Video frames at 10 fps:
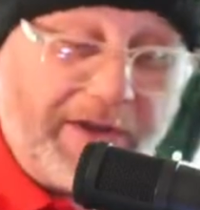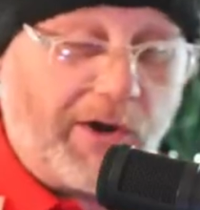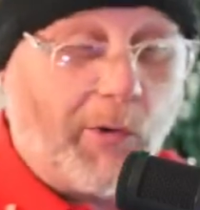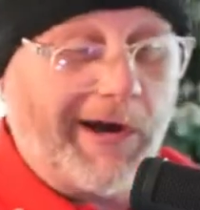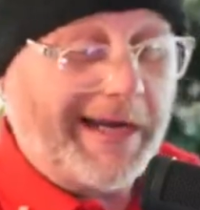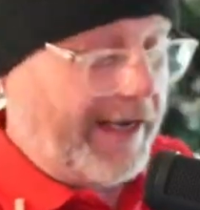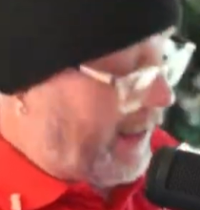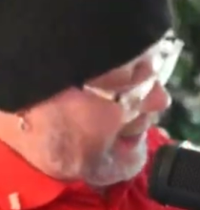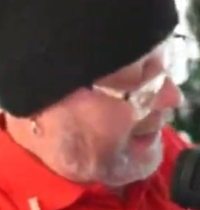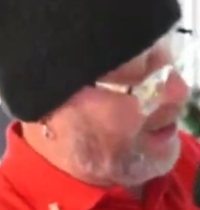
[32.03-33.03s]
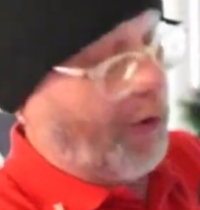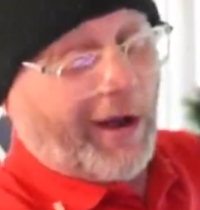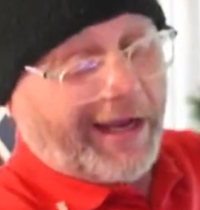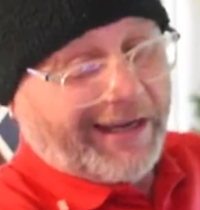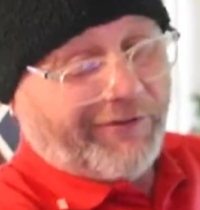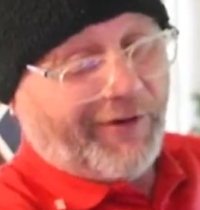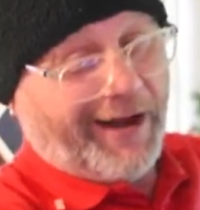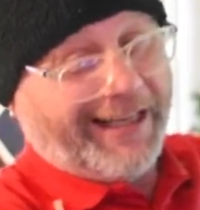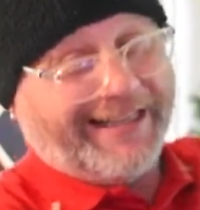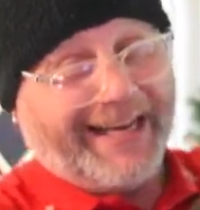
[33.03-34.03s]
the gorgon. I said gorgon
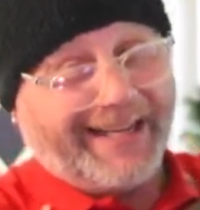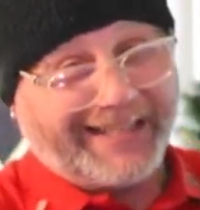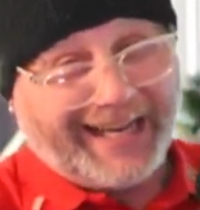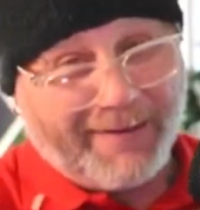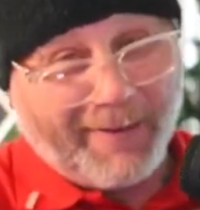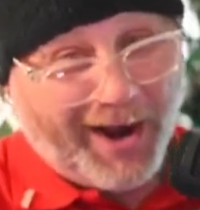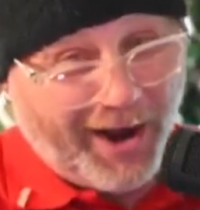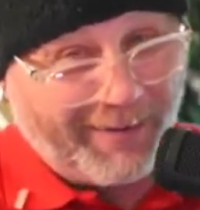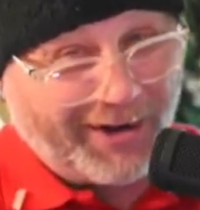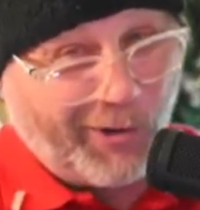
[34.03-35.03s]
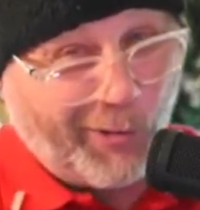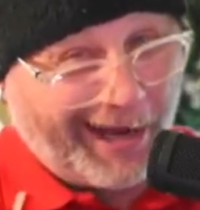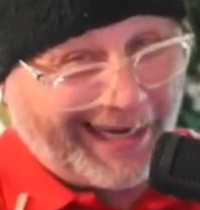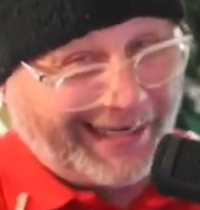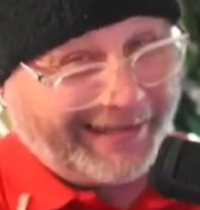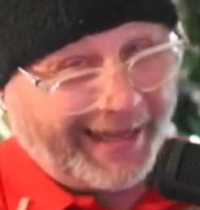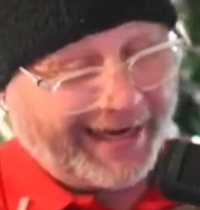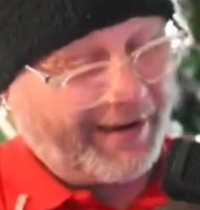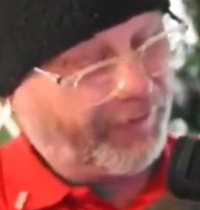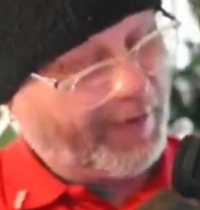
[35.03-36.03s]
funny, didn't I? Was like, hey, I'm a gorgon,
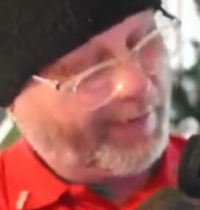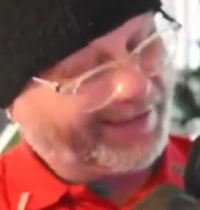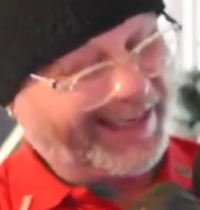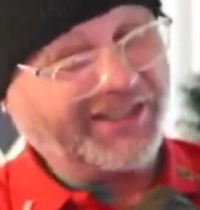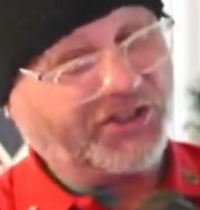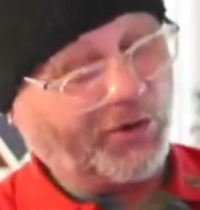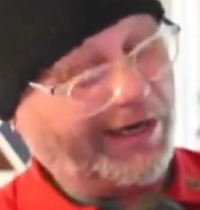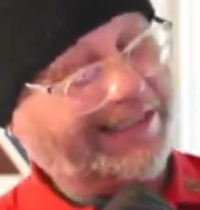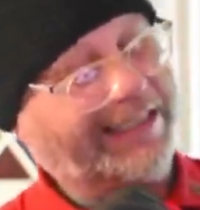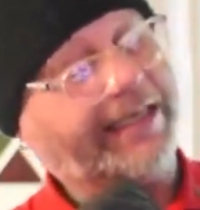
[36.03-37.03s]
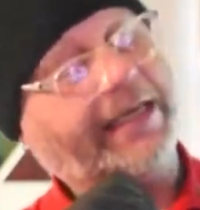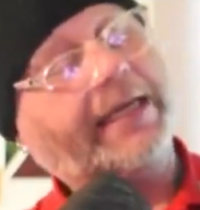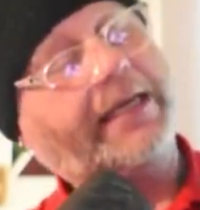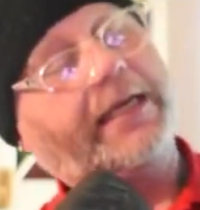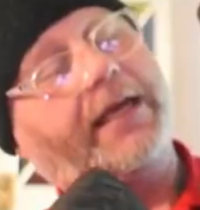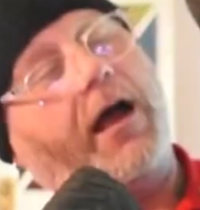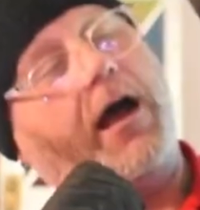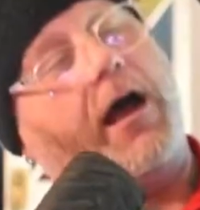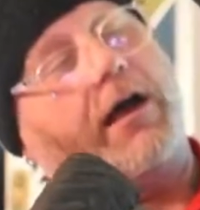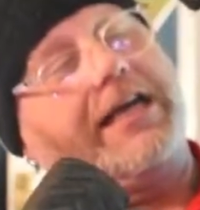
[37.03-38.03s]
like I'm from upstate Jersey.
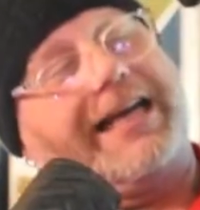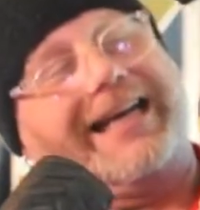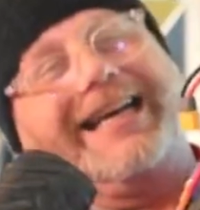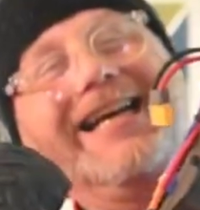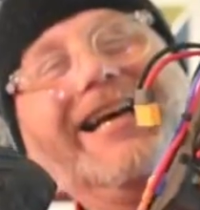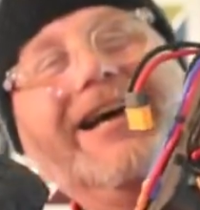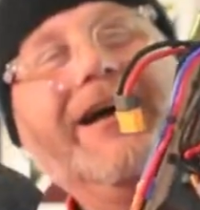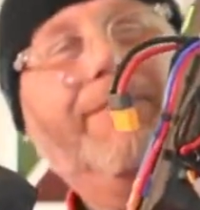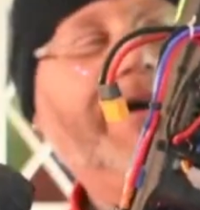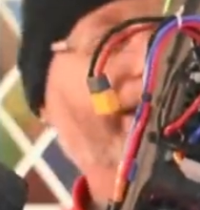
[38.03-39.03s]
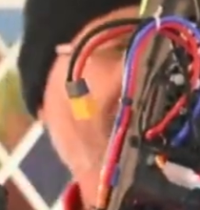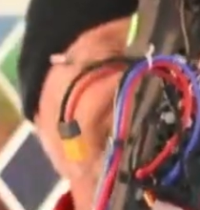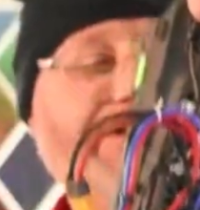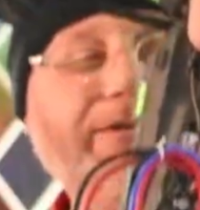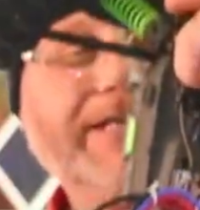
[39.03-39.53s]
Uh, but as you